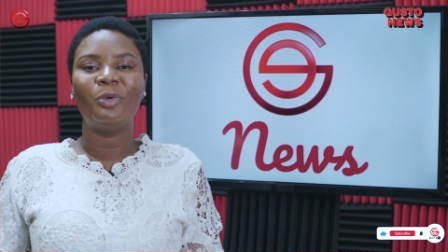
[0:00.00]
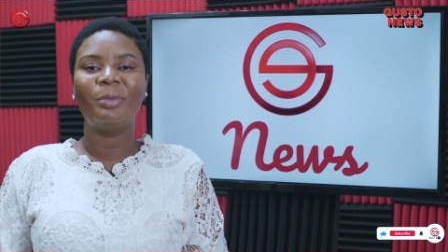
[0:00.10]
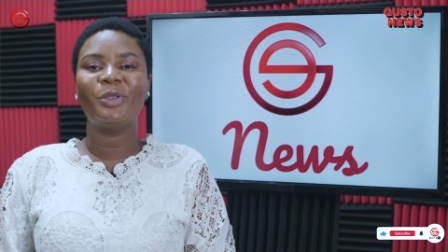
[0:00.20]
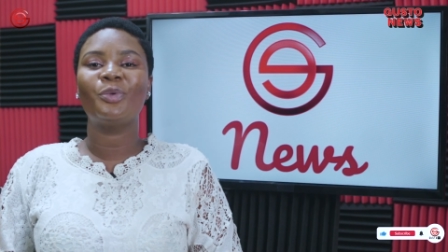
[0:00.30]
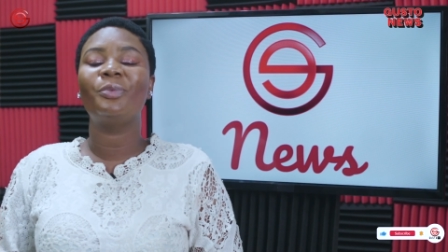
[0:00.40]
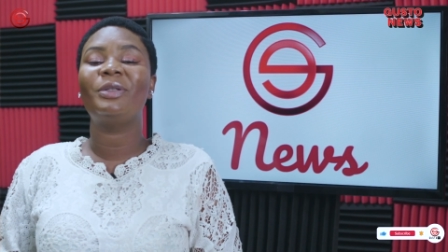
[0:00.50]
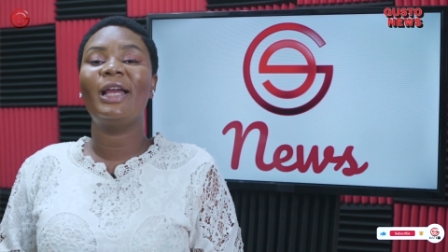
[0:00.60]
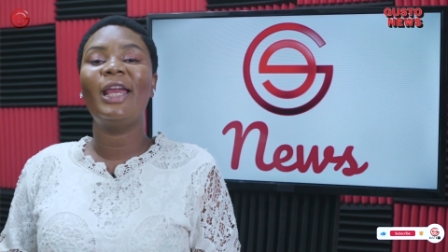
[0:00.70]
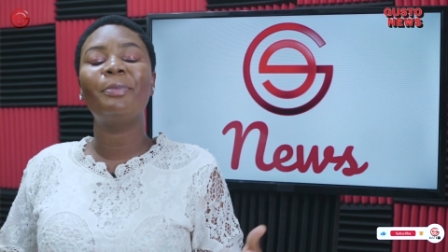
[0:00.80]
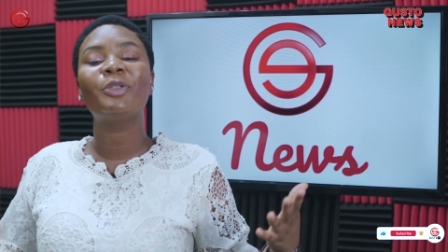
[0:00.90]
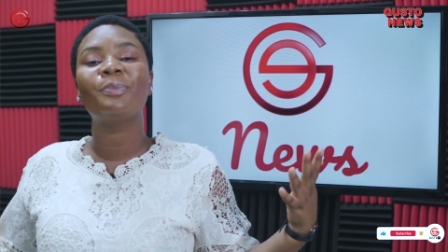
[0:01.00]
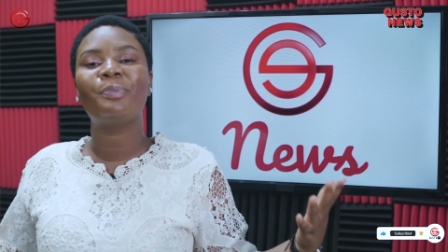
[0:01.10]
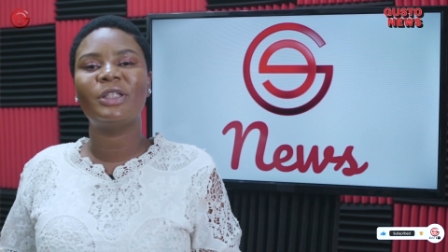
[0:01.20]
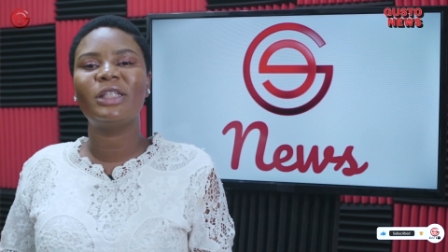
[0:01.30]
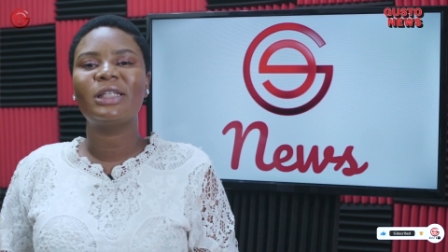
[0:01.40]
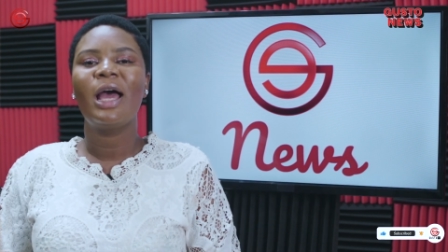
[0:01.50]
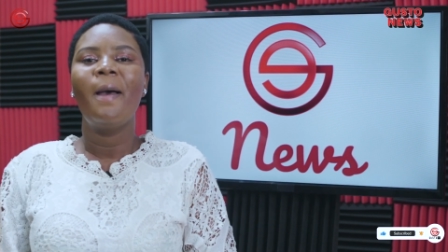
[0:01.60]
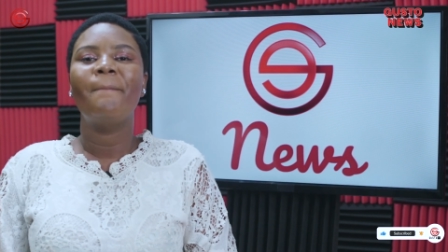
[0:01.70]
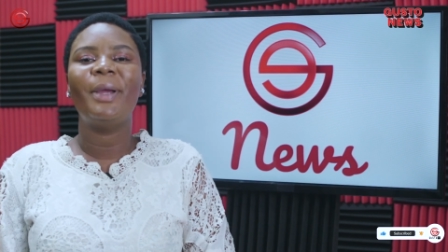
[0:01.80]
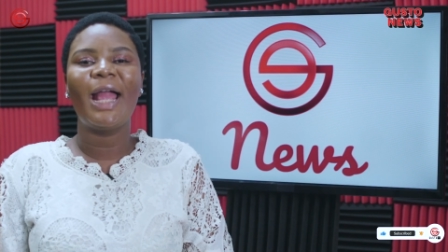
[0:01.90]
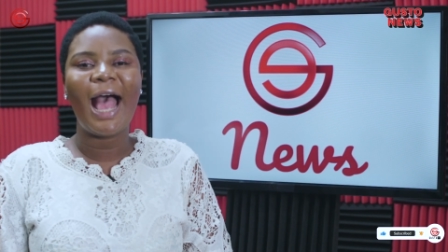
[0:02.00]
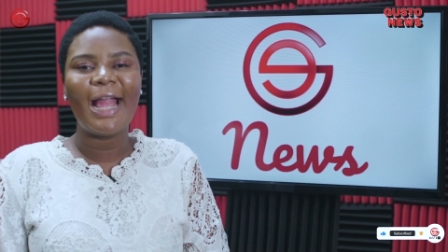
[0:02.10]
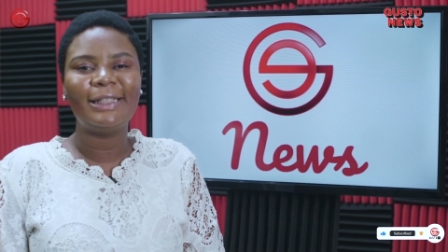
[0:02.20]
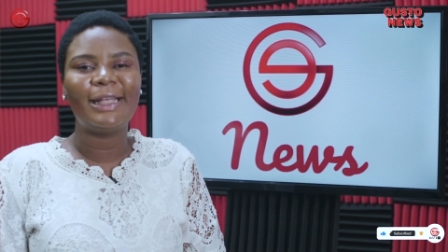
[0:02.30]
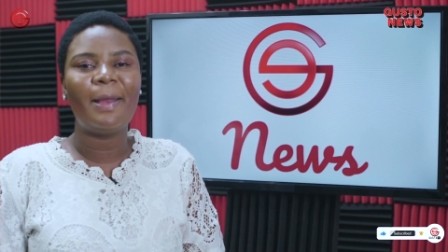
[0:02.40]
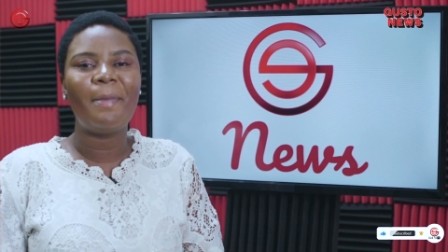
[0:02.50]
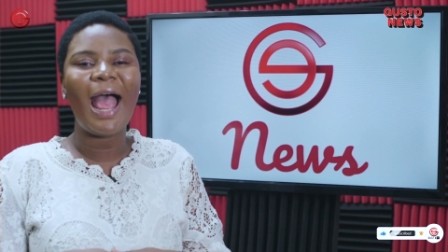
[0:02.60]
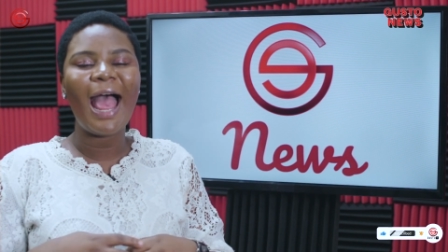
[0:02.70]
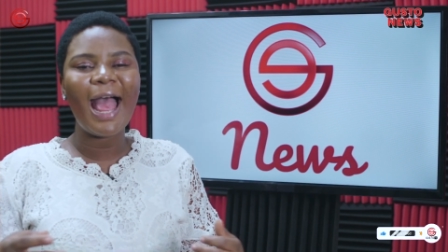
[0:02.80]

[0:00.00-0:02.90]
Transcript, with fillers: moment. We hope they are able to put it behind them